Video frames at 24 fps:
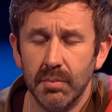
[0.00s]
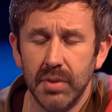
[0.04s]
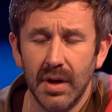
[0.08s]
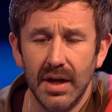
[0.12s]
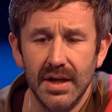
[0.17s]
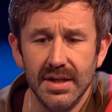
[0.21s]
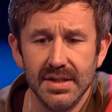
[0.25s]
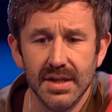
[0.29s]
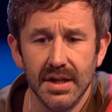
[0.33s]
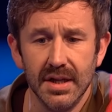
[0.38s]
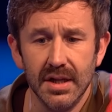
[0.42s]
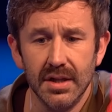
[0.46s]

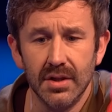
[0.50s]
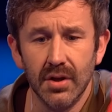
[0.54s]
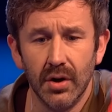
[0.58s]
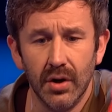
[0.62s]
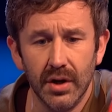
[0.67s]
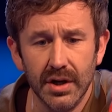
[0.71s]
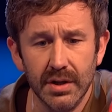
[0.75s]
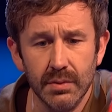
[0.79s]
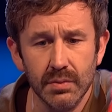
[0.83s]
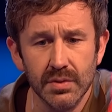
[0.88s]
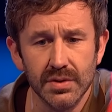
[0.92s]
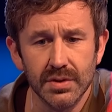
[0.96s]
place that he
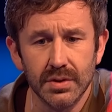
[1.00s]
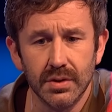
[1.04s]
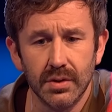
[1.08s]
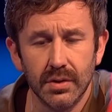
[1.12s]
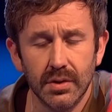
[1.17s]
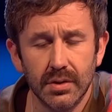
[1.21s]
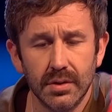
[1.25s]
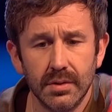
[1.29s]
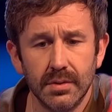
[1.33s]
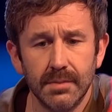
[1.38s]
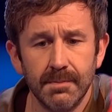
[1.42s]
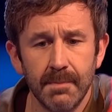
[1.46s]
thought he was
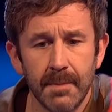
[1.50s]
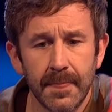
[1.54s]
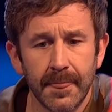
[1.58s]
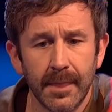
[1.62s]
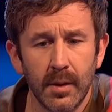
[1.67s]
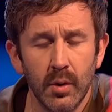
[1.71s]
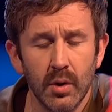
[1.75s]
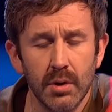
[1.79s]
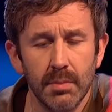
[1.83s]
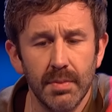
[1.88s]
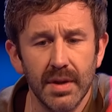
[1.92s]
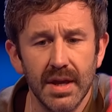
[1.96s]

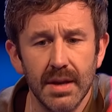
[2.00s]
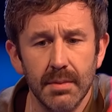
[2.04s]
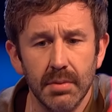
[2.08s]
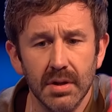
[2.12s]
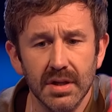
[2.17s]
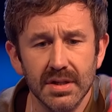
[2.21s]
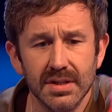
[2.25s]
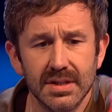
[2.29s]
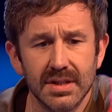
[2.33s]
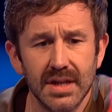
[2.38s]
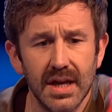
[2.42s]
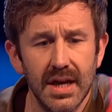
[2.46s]
going to be able
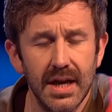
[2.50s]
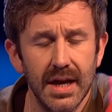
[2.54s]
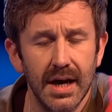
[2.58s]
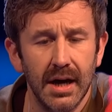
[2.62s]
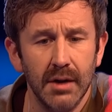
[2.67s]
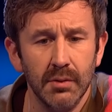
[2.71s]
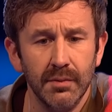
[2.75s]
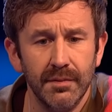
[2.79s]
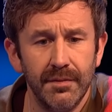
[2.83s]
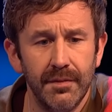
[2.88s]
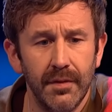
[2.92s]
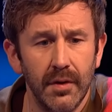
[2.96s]
to stay
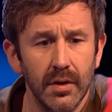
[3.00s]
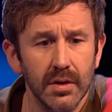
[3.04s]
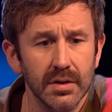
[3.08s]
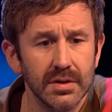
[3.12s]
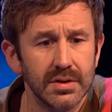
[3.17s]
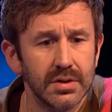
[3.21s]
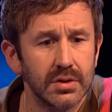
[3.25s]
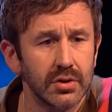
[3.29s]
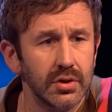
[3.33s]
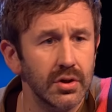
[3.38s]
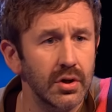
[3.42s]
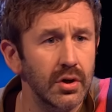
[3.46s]
at
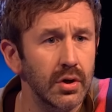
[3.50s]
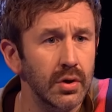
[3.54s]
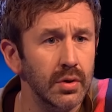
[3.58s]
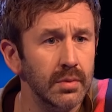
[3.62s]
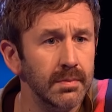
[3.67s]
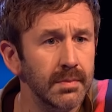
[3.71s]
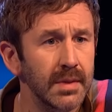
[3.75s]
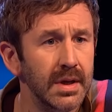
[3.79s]
falls through.